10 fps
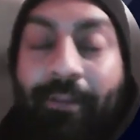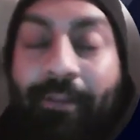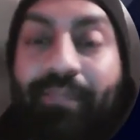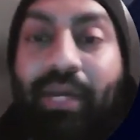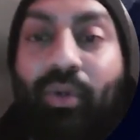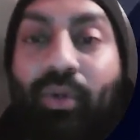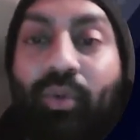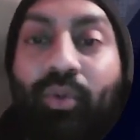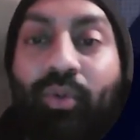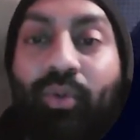
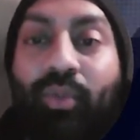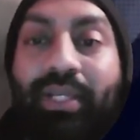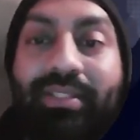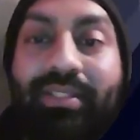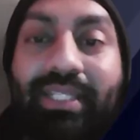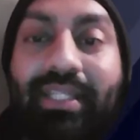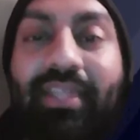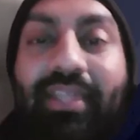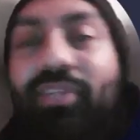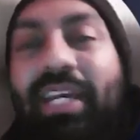Now, we can see that
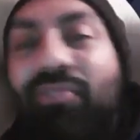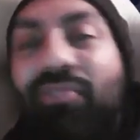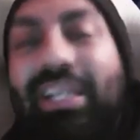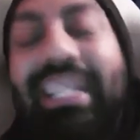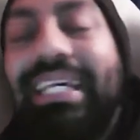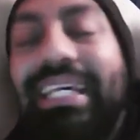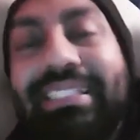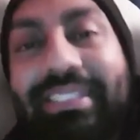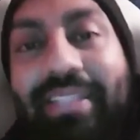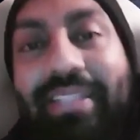it really
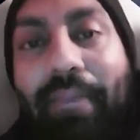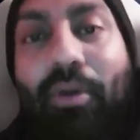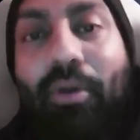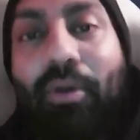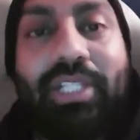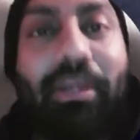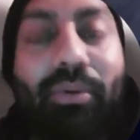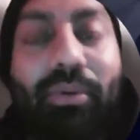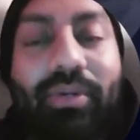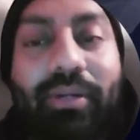isn't a posterior
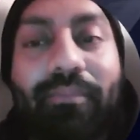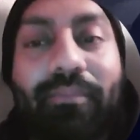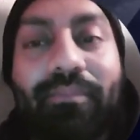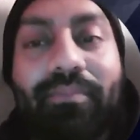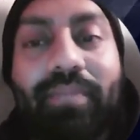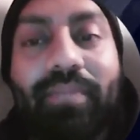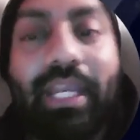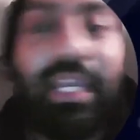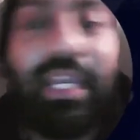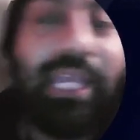border.
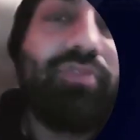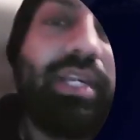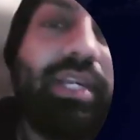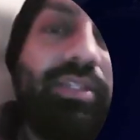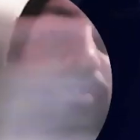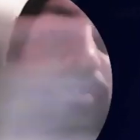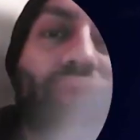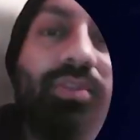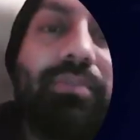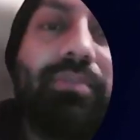It keeps running
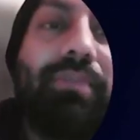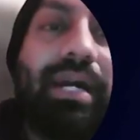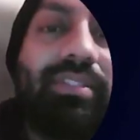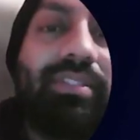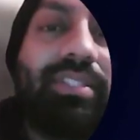towards the back of the